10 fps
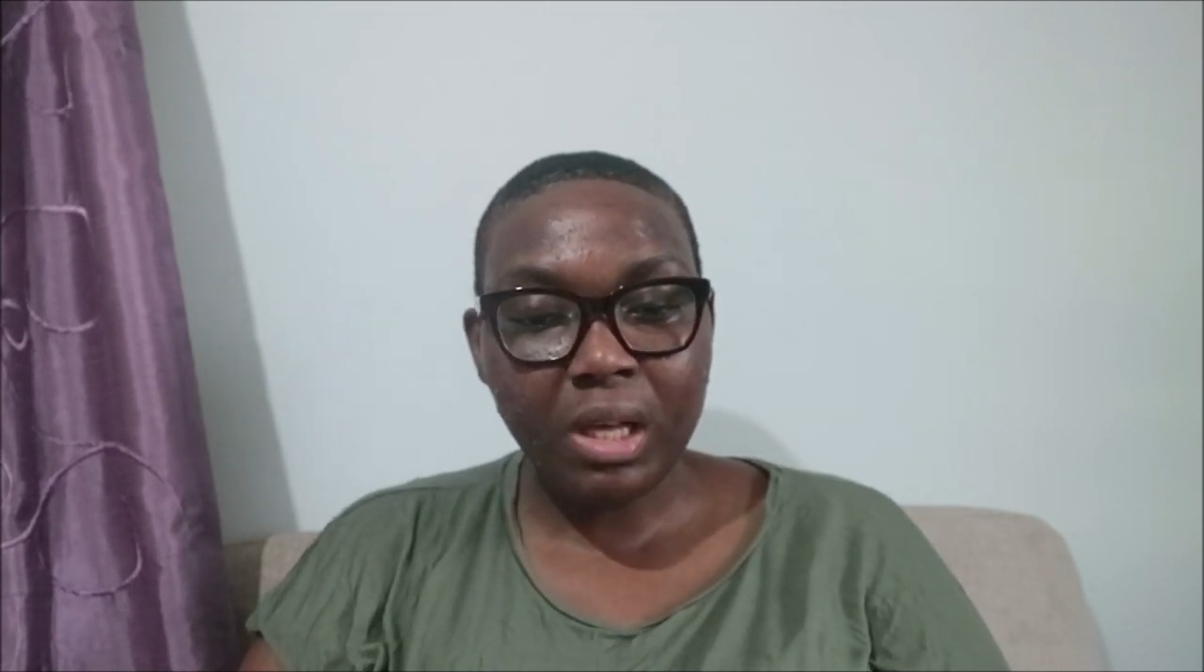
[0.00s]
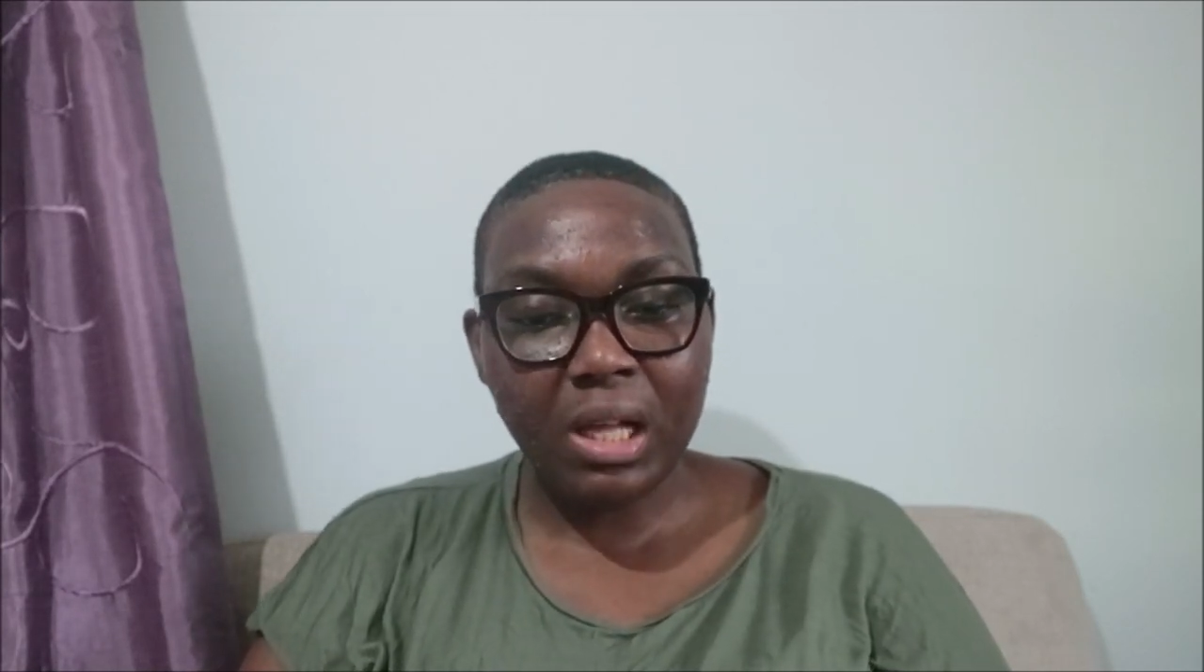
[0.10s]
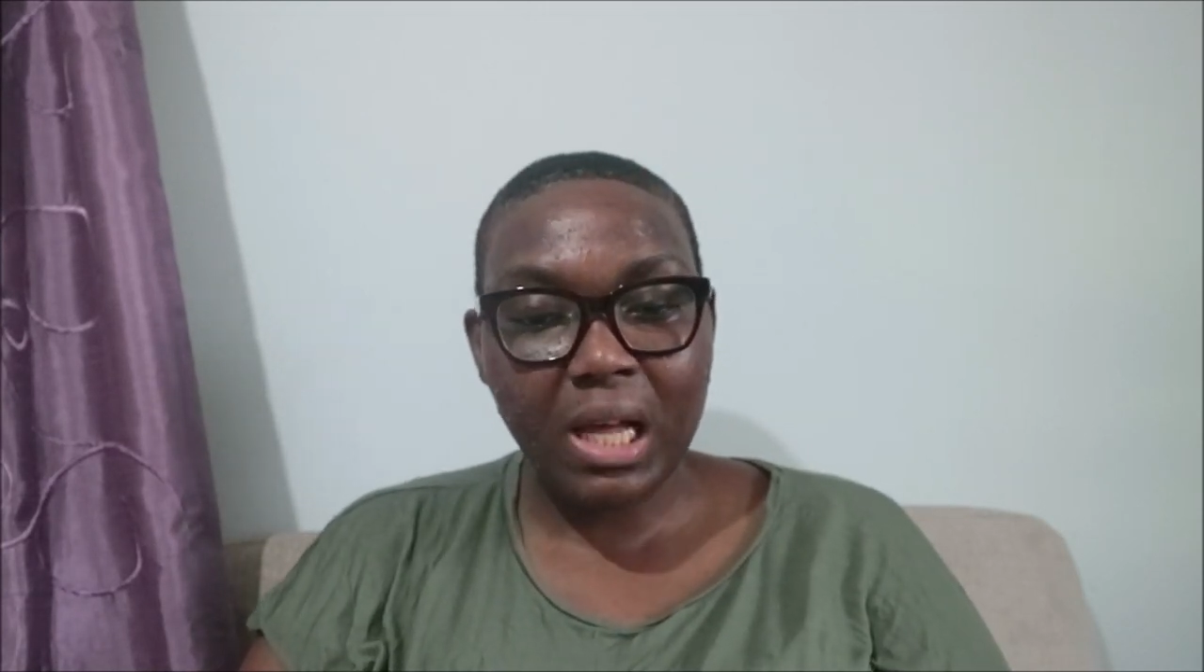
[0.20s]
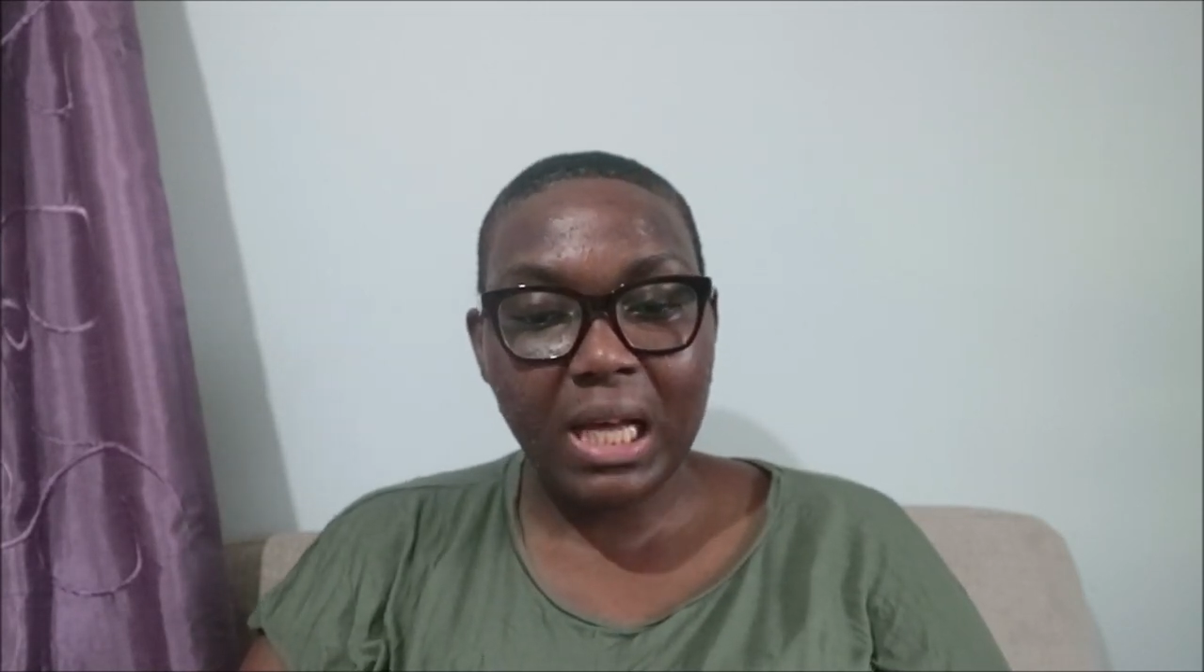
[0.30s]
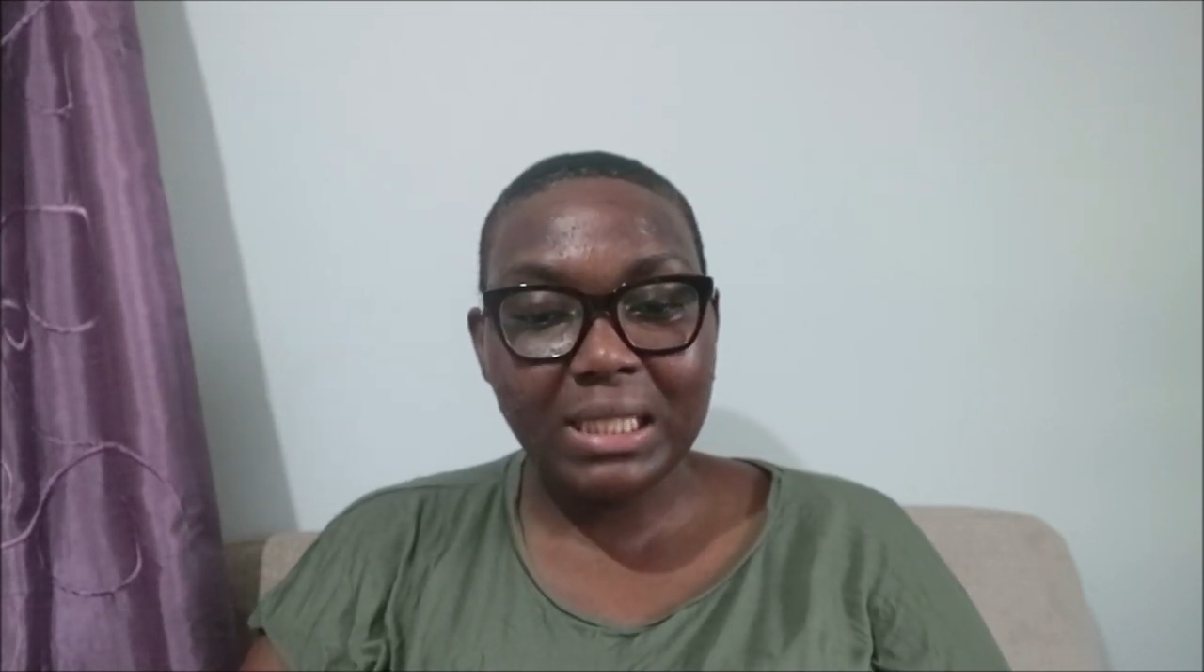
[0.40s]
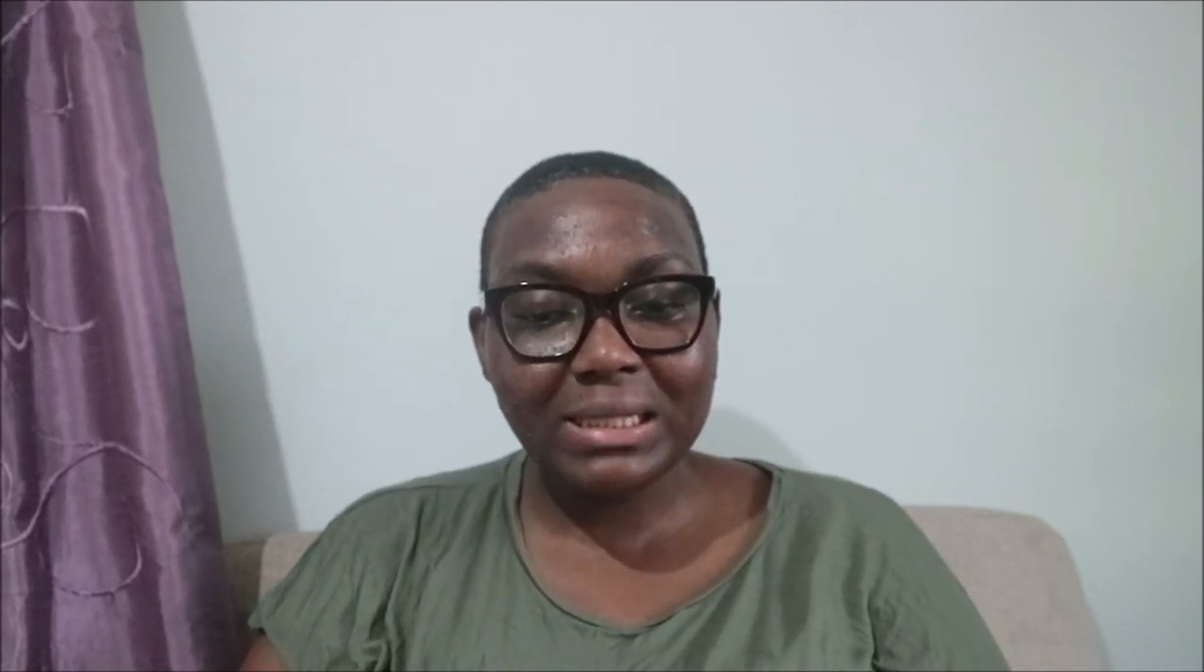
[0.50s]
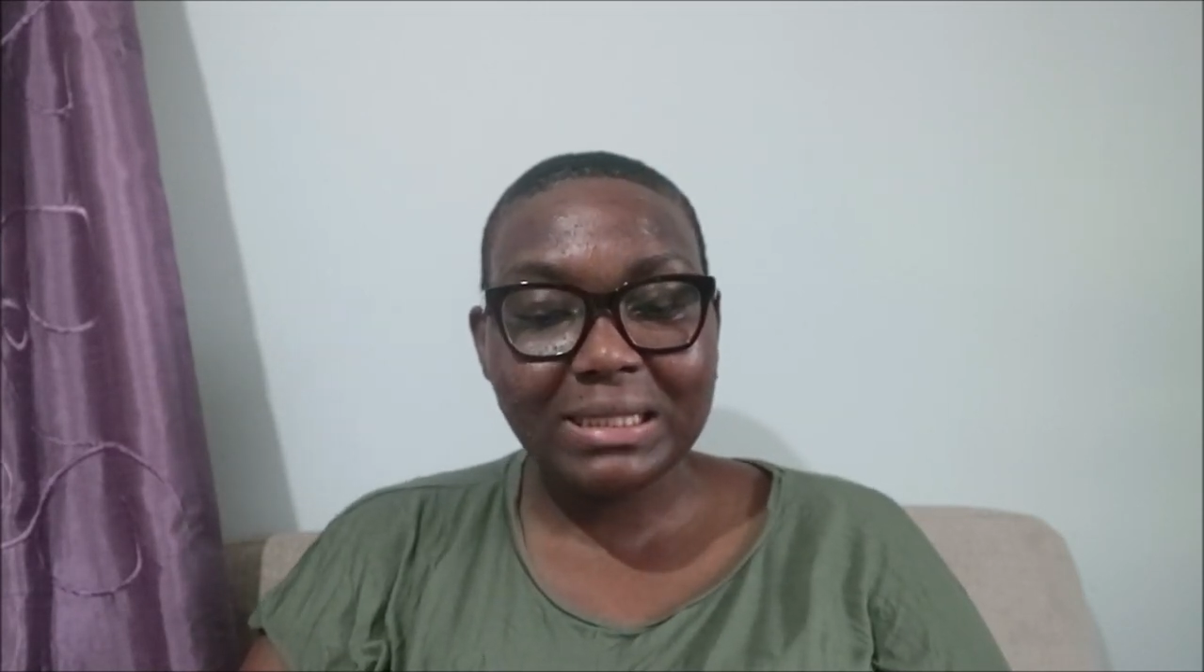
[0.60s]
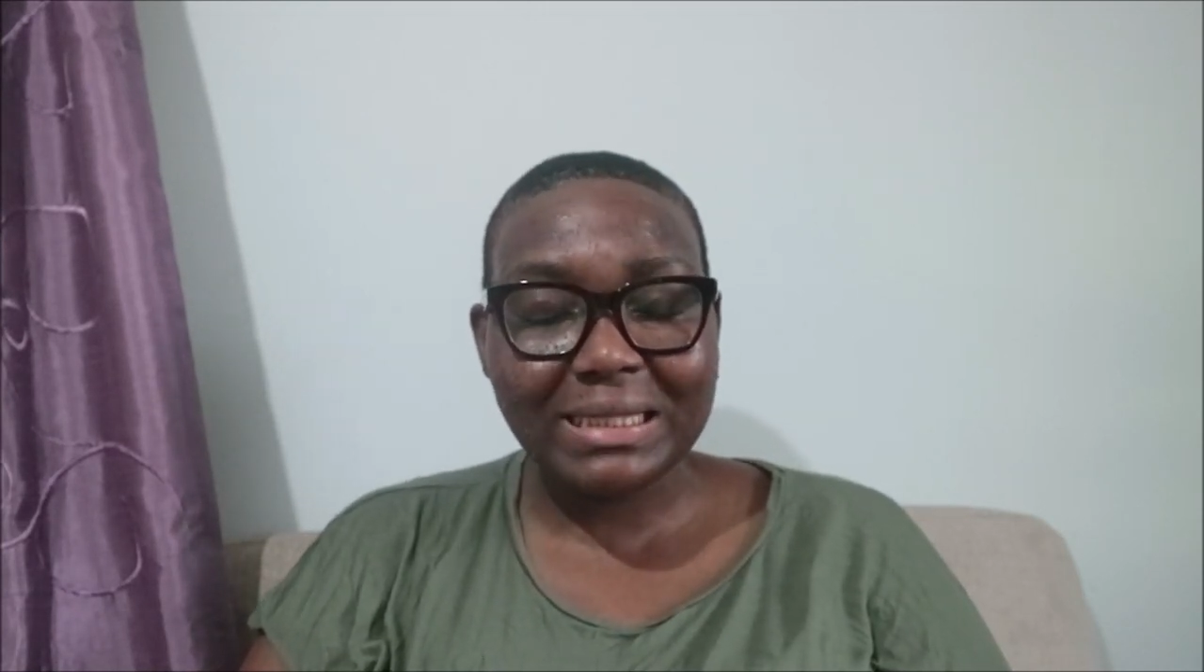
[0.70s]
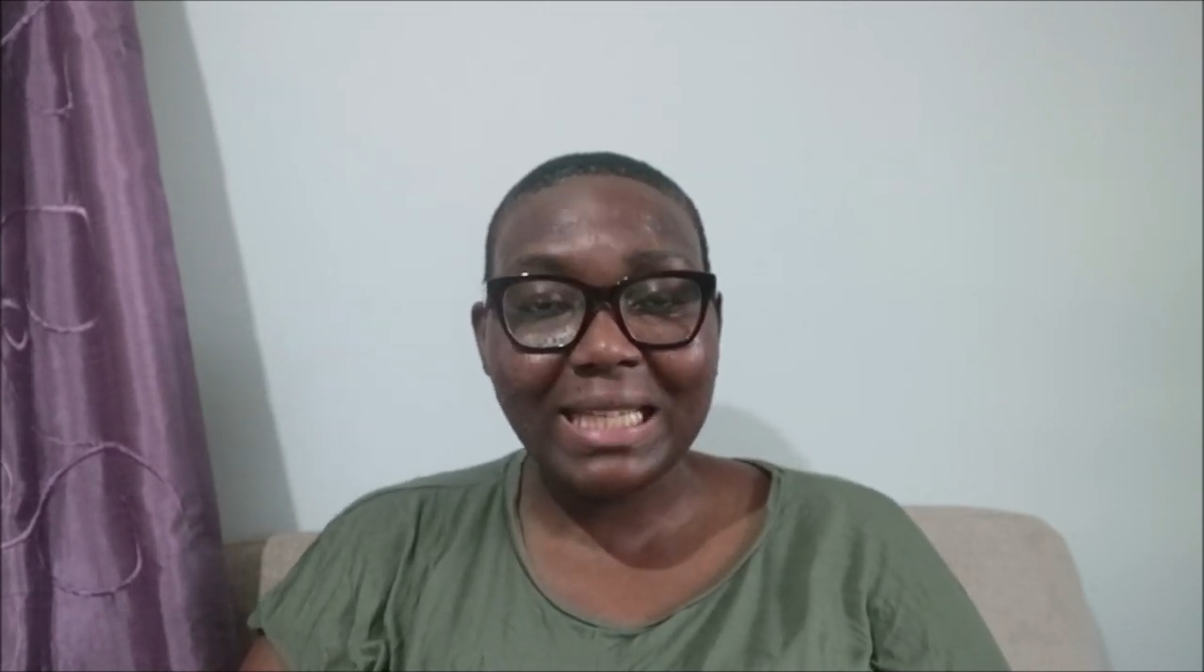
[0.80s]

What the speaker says: And